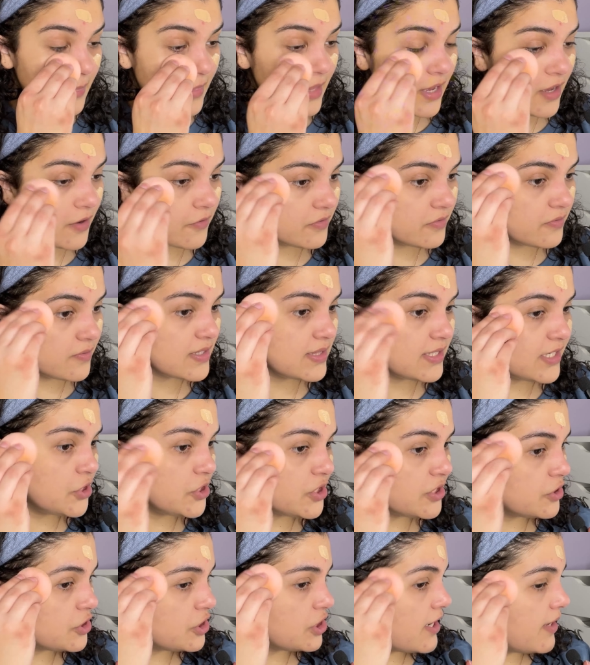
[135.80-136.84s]
our
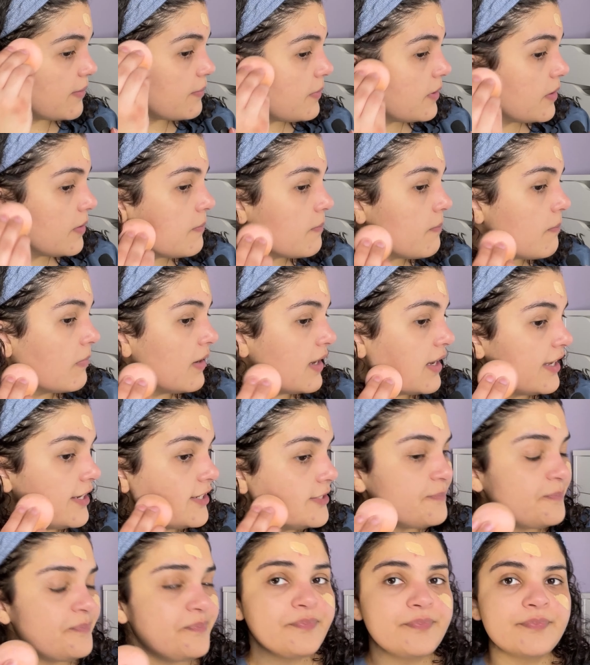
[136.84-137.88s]
relationship, but
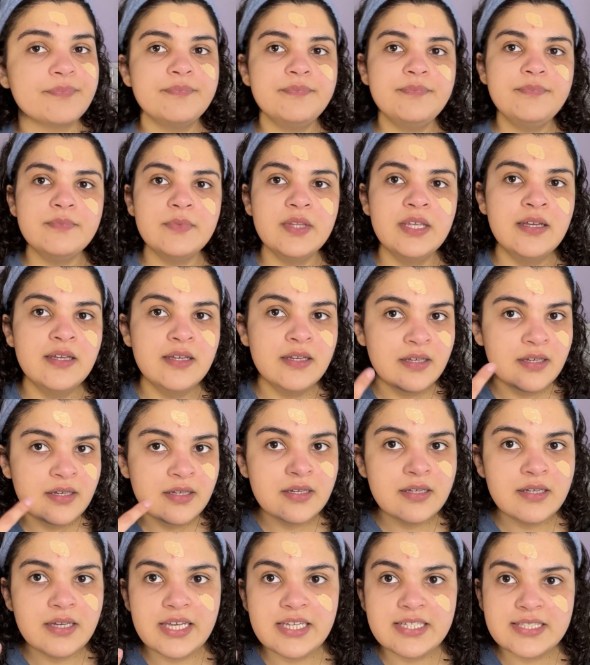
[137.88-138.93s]

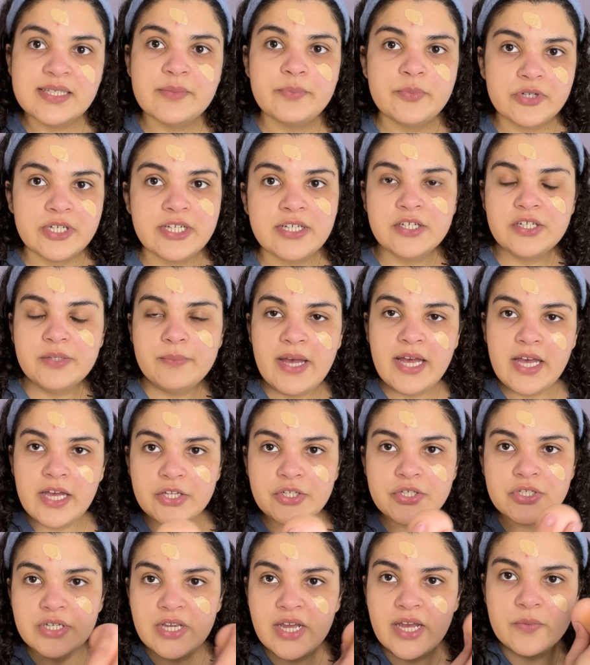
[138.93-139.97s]
it's a pretty good
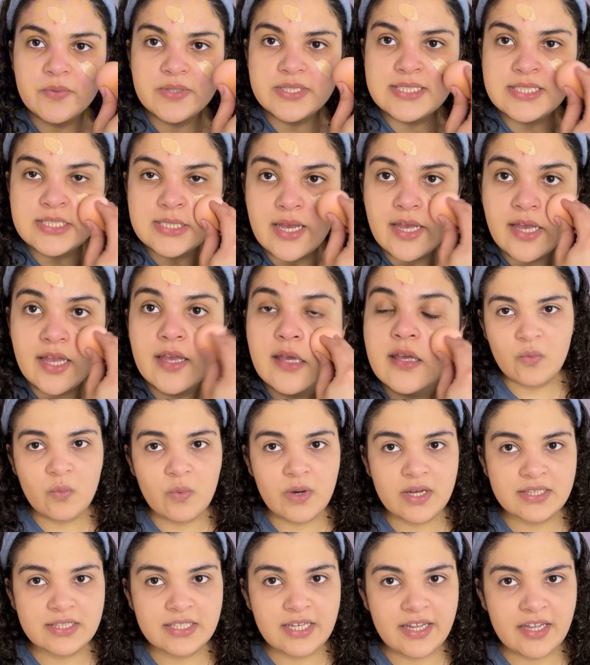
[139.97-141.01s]
match, I would say.
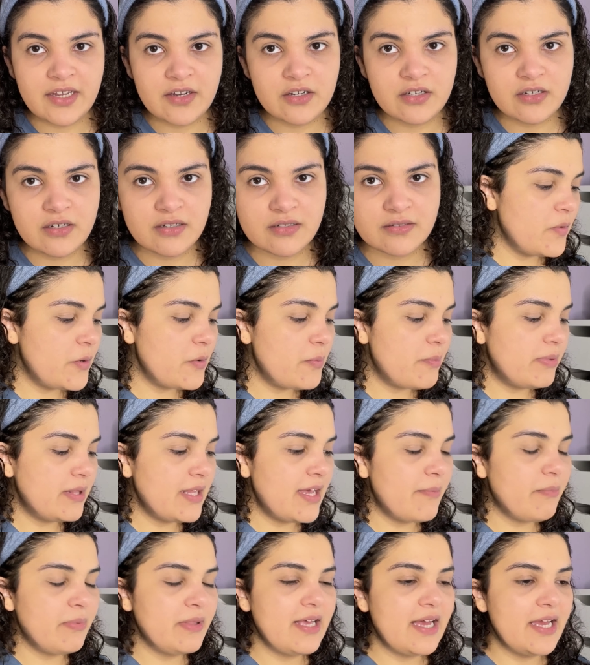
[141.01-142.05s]
One layer, we'll
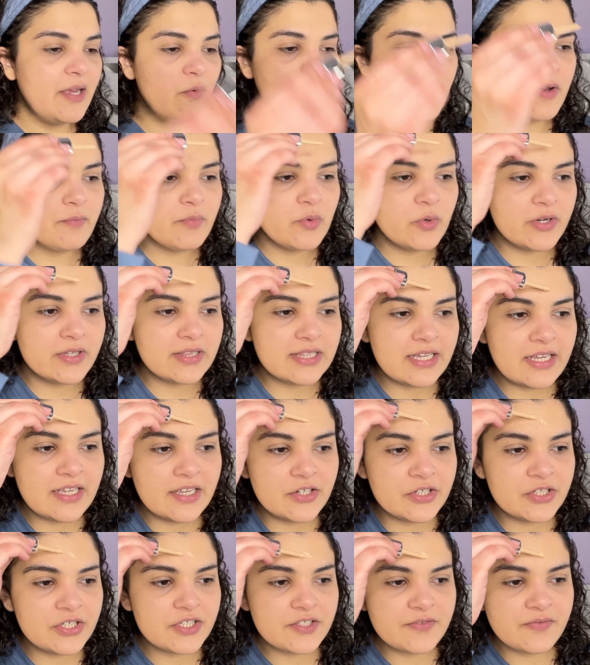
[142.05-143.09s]
apply one more
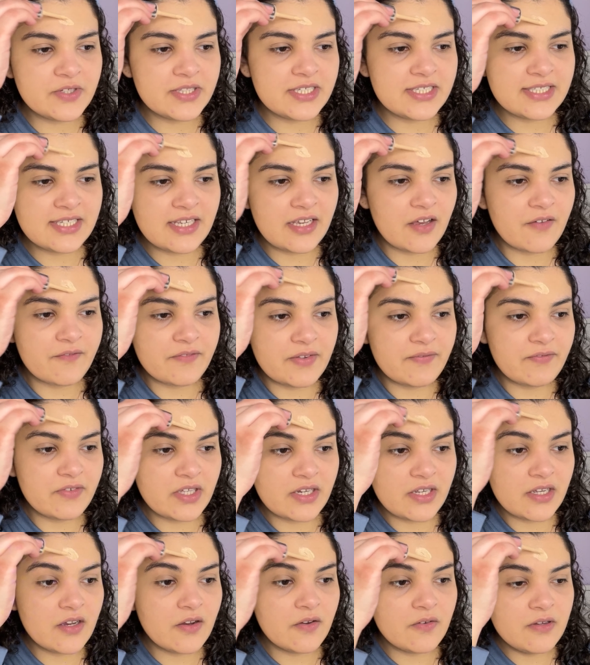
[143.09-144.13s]
layer just for the sake of the
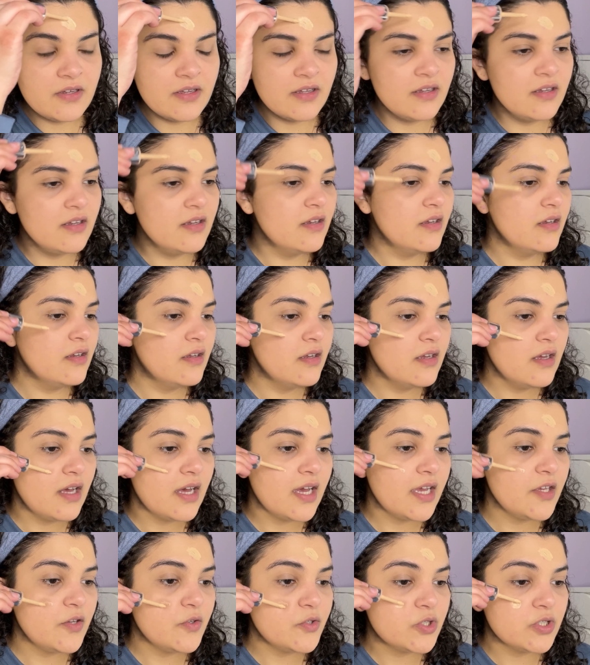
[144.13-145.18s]
video.
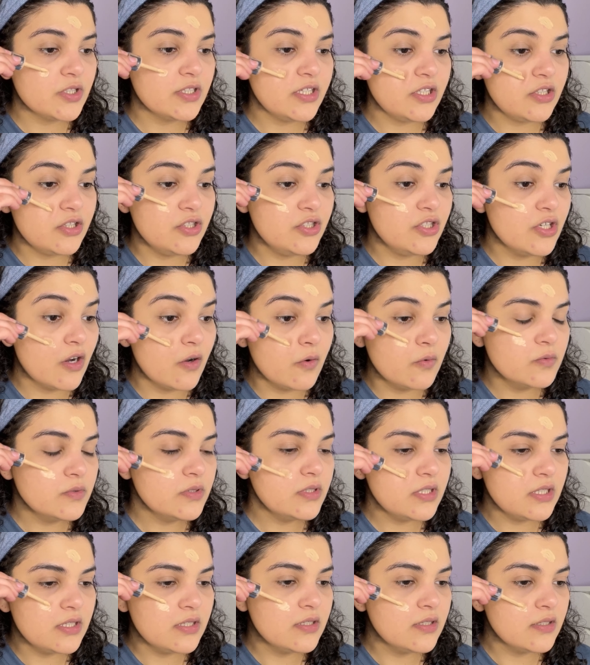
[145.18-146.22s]
I usually
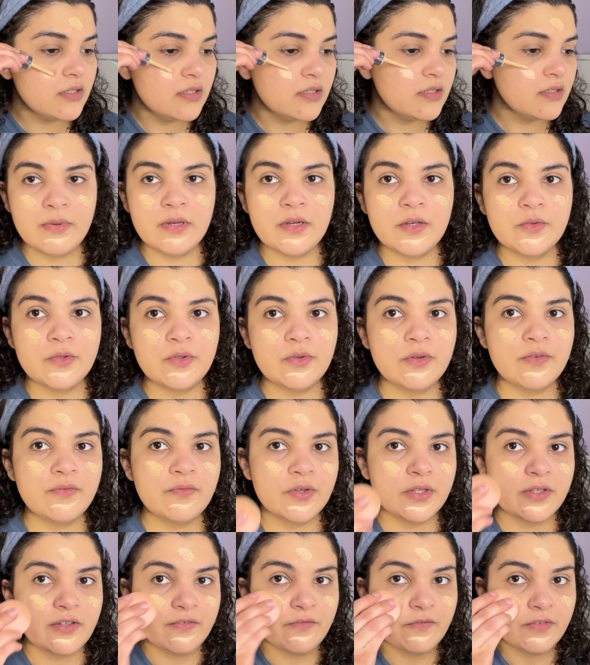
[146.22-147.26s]
don't, but I'll do it
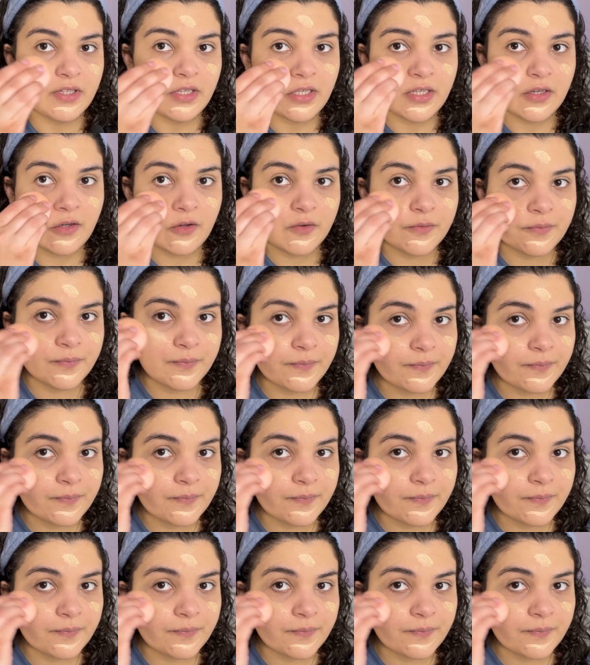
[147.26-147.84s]
for the video.